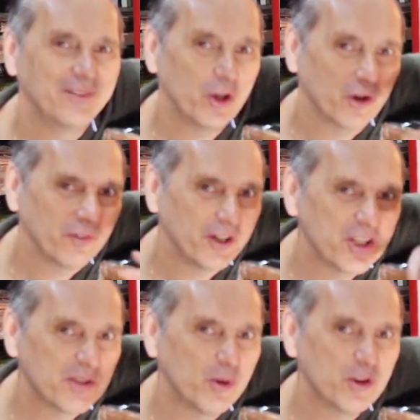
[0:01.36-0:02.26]
If you've got a very
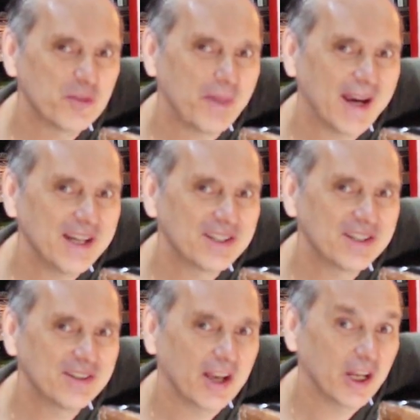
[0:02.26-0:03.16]
small
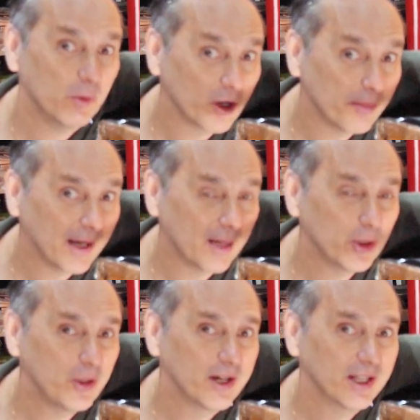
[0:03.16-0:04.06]
space and you want to
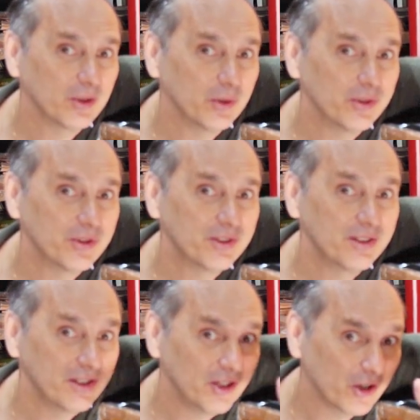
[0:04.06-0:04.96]
barbecue outdoors,
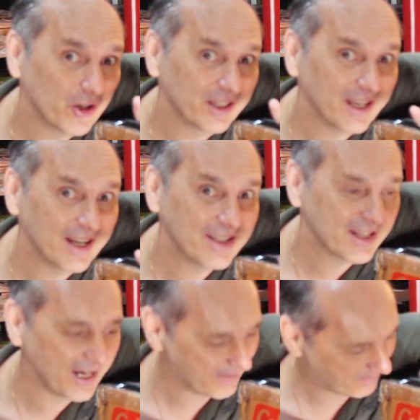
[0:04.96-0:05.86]
I've got the answer.